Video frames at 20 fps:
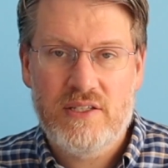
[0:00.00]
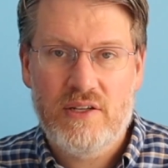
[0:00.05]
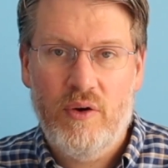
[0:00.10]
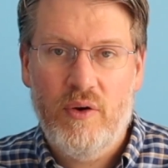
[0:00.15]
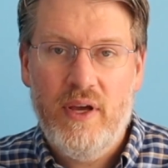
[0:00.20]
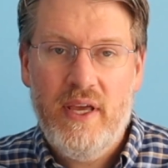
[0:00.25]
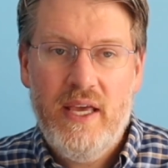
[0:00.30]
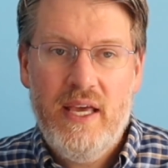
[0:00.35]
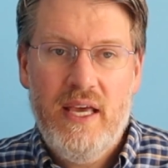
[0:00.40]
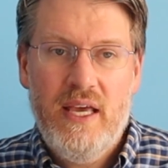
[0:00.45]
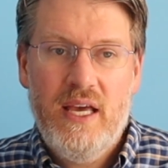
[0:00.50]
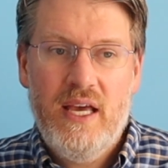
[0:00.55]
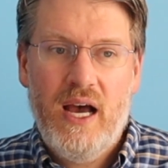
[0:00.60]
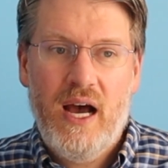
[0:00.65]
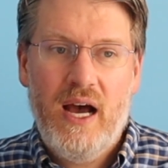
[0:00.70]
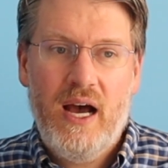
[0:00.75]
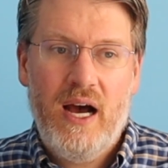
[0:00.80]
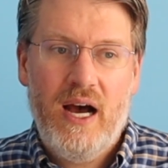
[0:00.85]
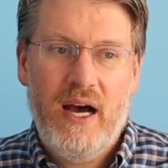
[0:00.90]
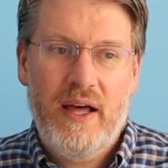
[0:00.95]
So
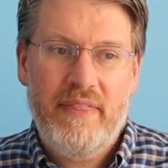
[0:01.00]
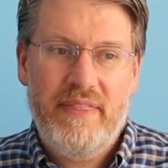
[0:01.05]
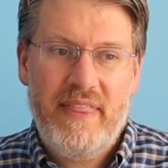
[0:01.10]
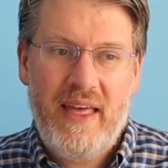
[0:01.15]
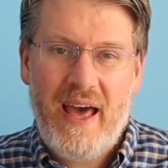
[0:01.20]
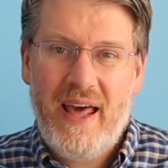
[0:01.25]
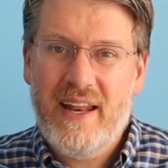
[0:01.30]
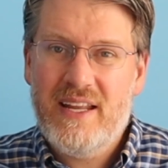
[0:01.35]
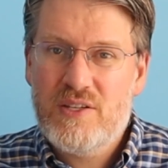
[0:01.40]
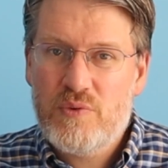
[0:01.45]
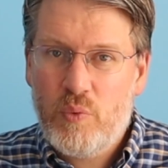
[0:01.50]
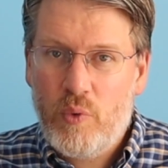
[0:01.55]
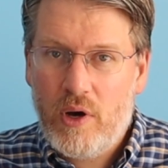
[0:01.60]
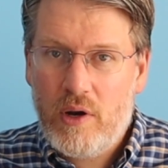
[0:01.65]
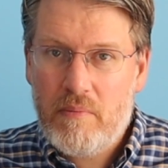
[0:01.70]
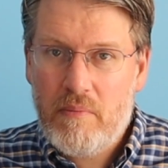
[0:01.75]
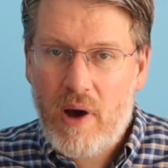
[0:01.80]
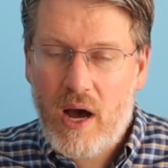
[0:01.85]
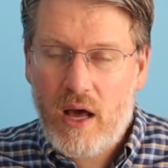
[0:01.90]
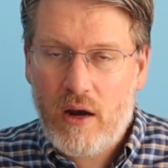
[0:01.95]
that is
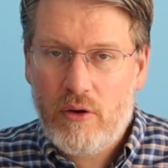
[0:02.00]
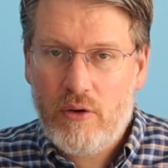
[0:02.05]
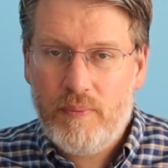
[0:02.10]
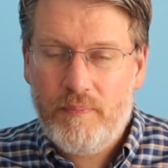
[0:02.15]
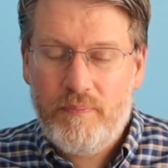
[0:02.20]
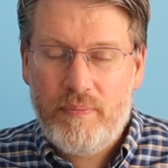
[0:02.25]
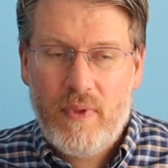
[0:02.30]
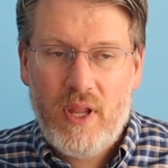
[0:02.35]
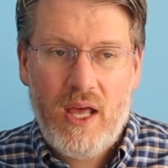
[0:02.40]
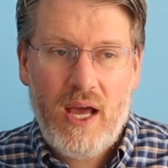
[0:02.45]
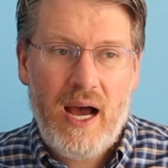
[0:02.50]
one model.